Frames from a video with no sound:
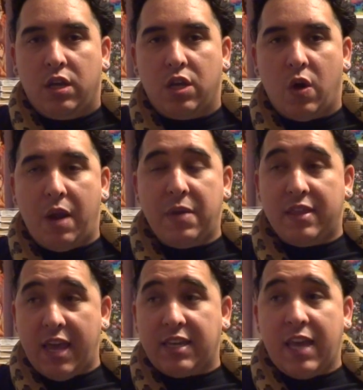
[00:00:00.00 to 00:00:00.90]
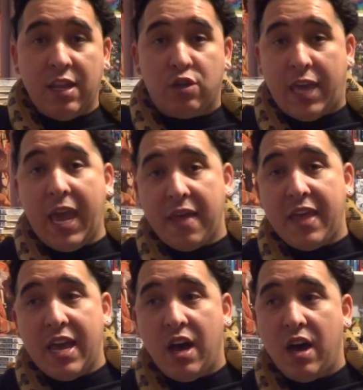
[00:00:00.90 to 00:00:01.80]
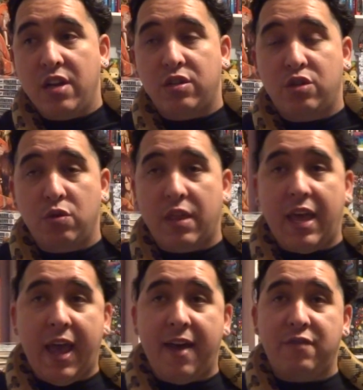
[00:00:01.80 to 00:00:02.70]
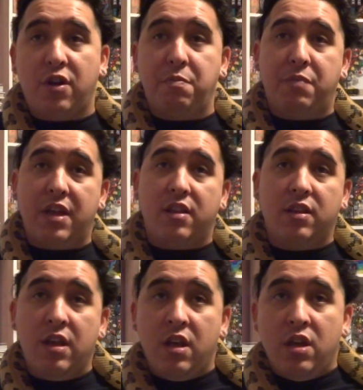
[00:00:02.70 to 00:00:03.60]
They can they hunt? Have there been